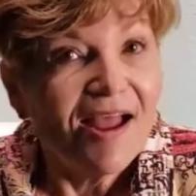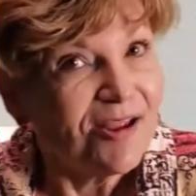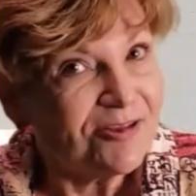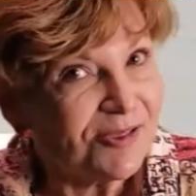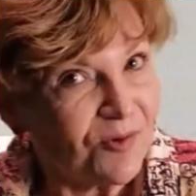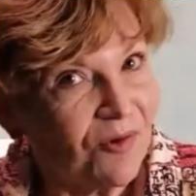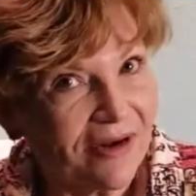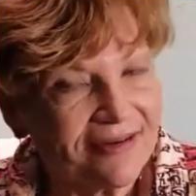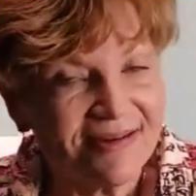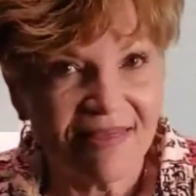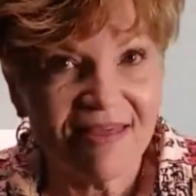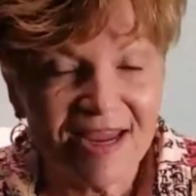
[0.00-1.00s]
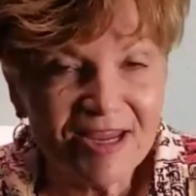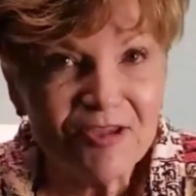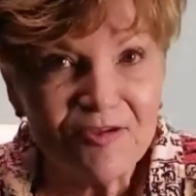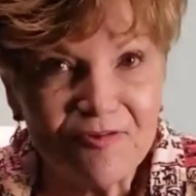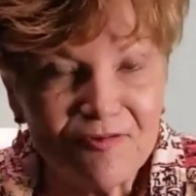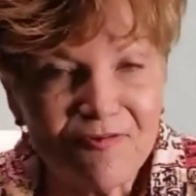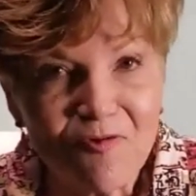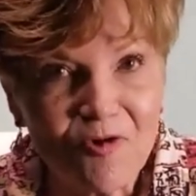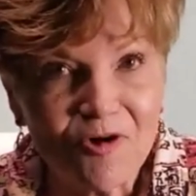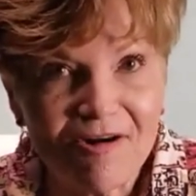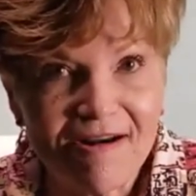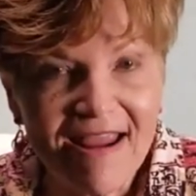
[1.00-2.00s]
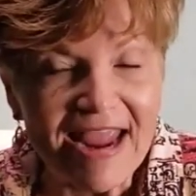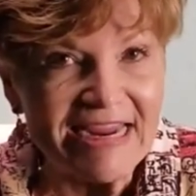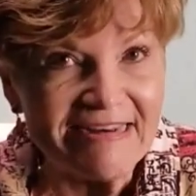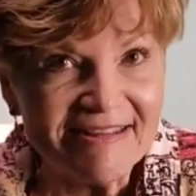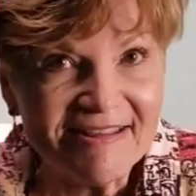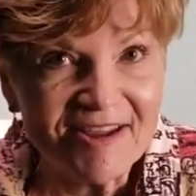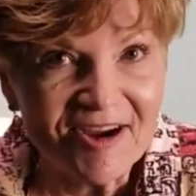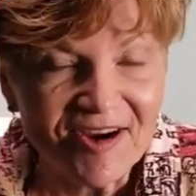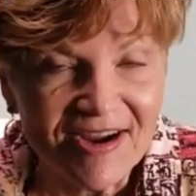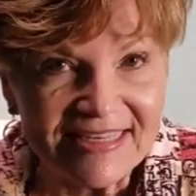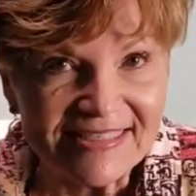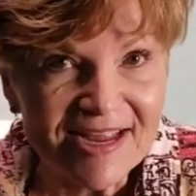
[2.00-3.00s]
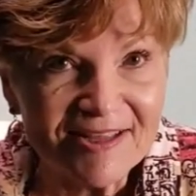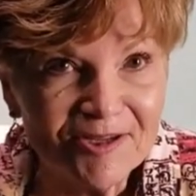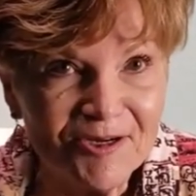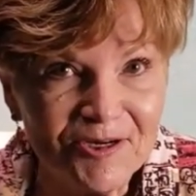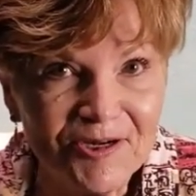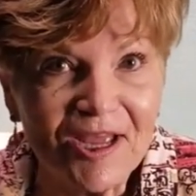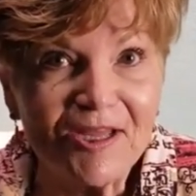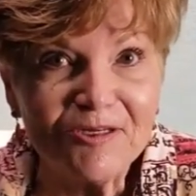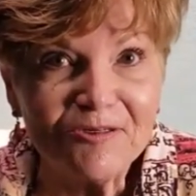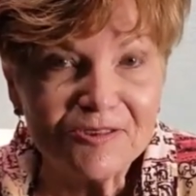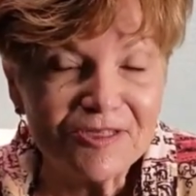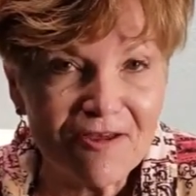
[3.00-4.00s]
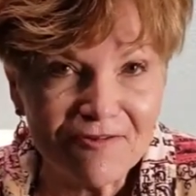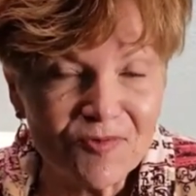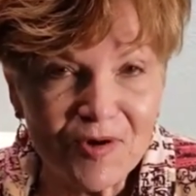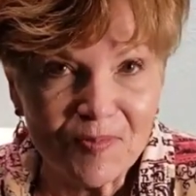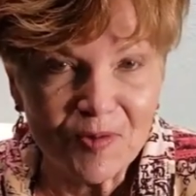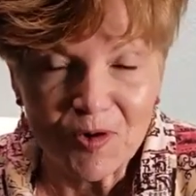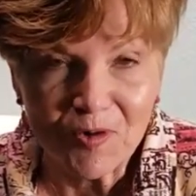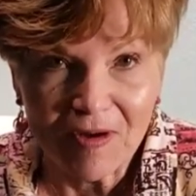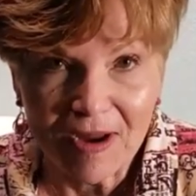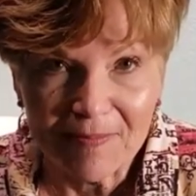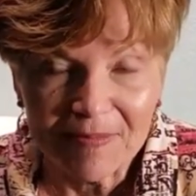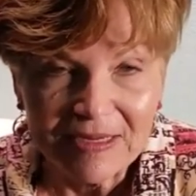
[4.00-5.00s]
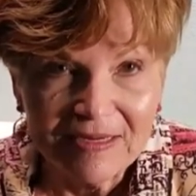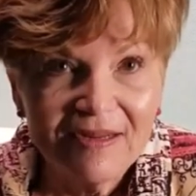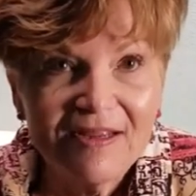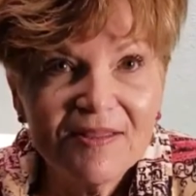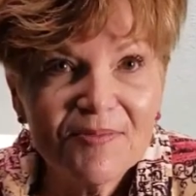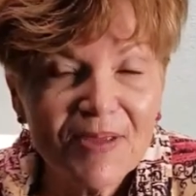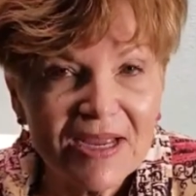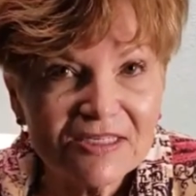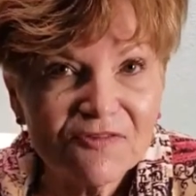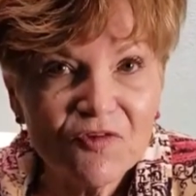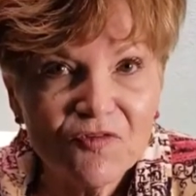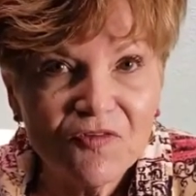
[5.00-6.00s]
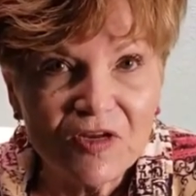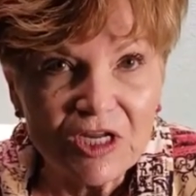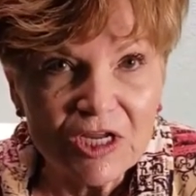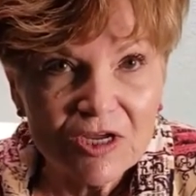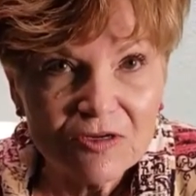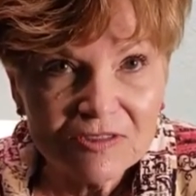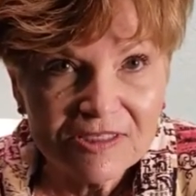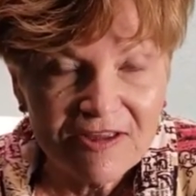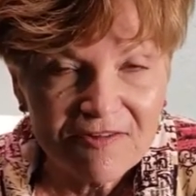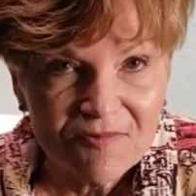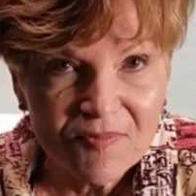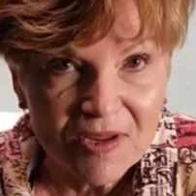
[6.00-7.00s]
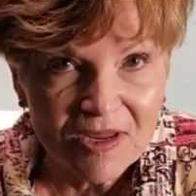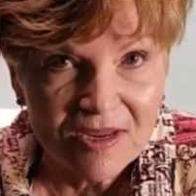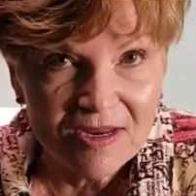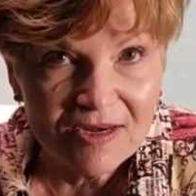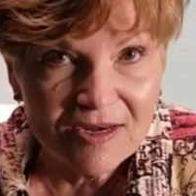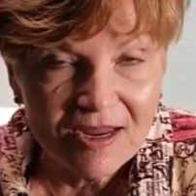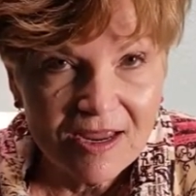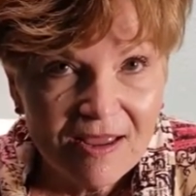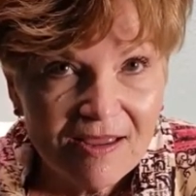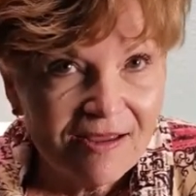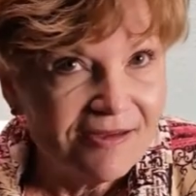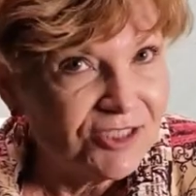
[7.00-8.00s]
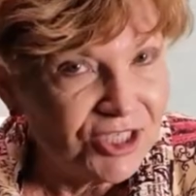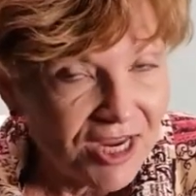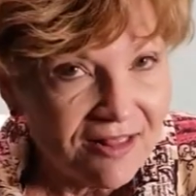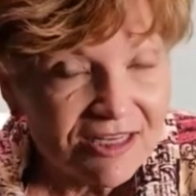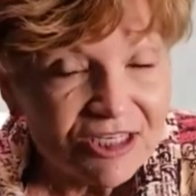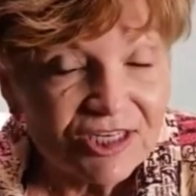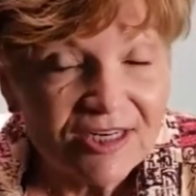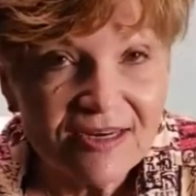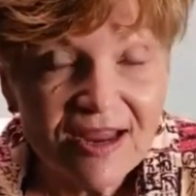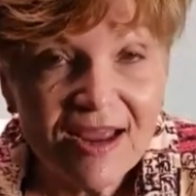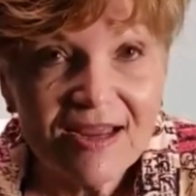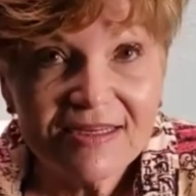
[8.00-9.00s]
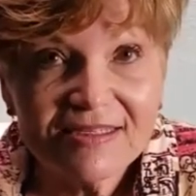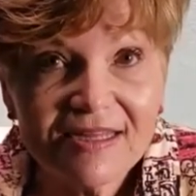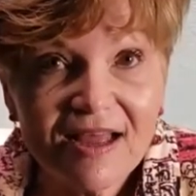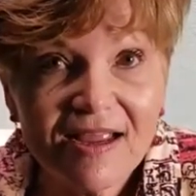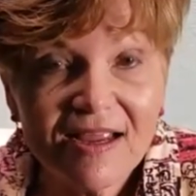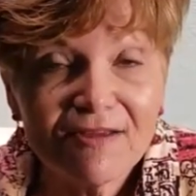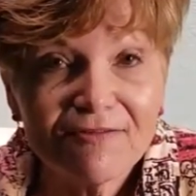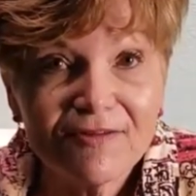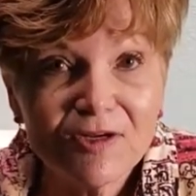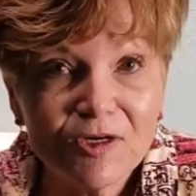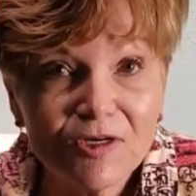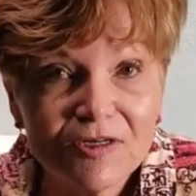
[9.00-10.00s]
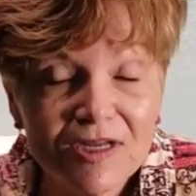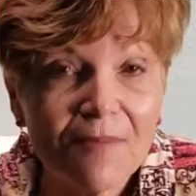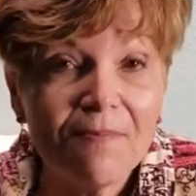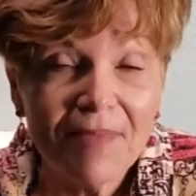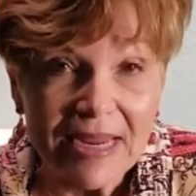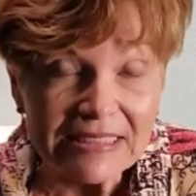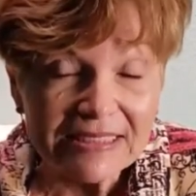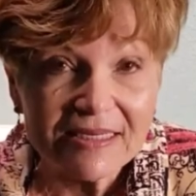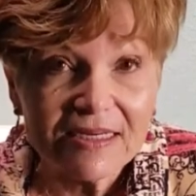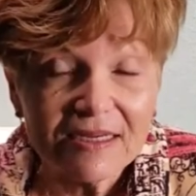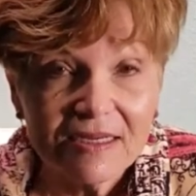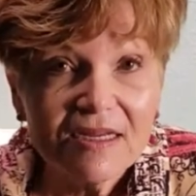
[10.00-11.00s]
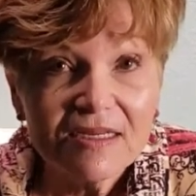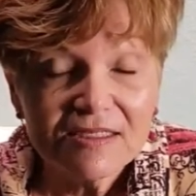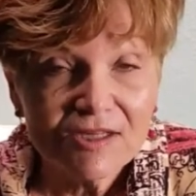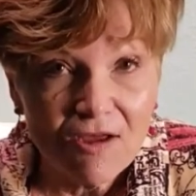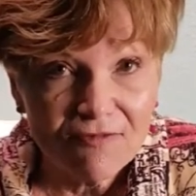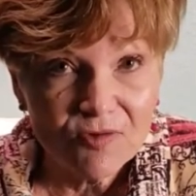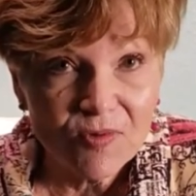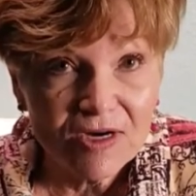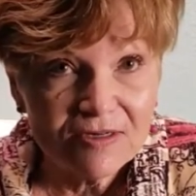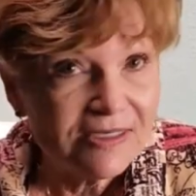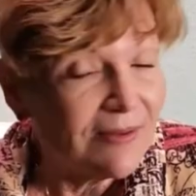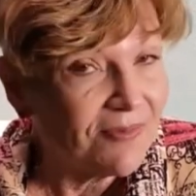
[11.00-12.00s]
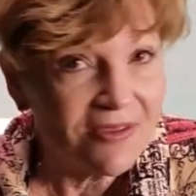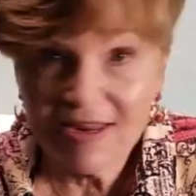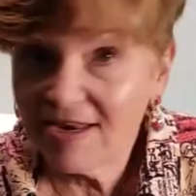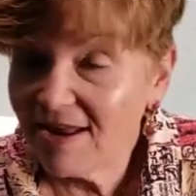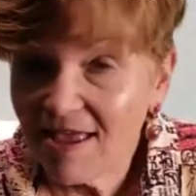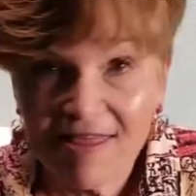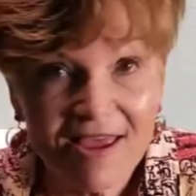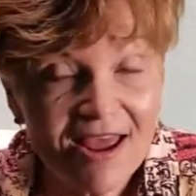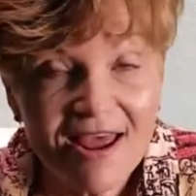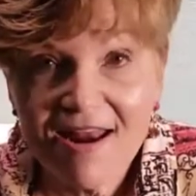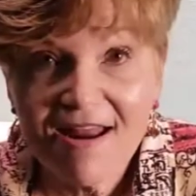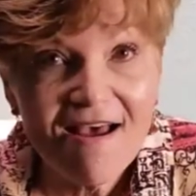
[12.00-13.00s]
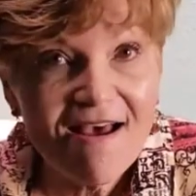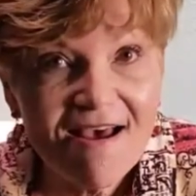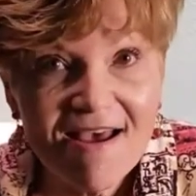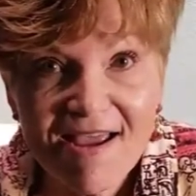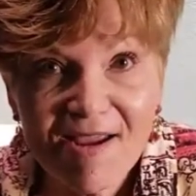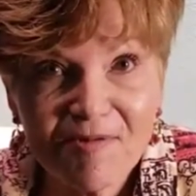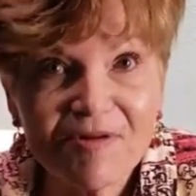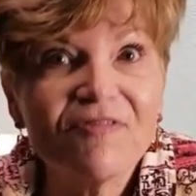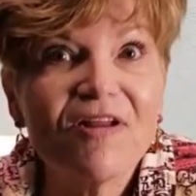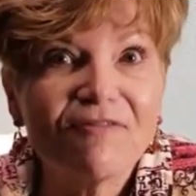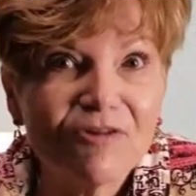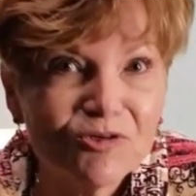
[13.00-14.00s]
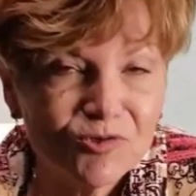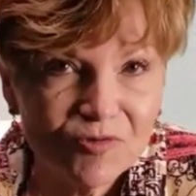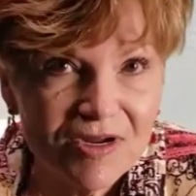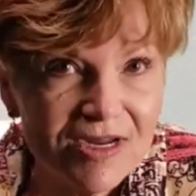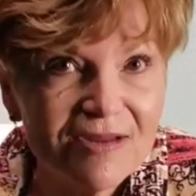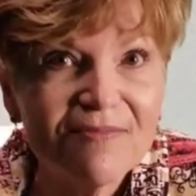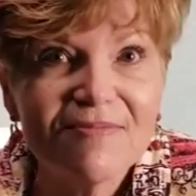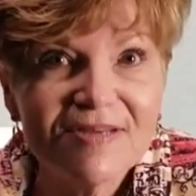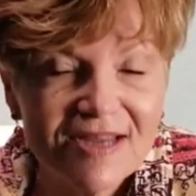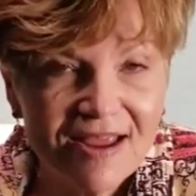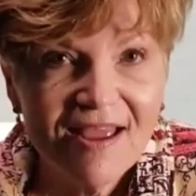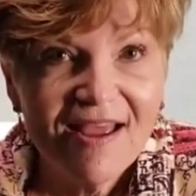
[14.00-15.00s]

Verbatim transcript: I also wanted to thank you for hanging in there as I learn a new software program. The past few videos have been uh, challenging as I have learned a basic software, something that I would have never dreamed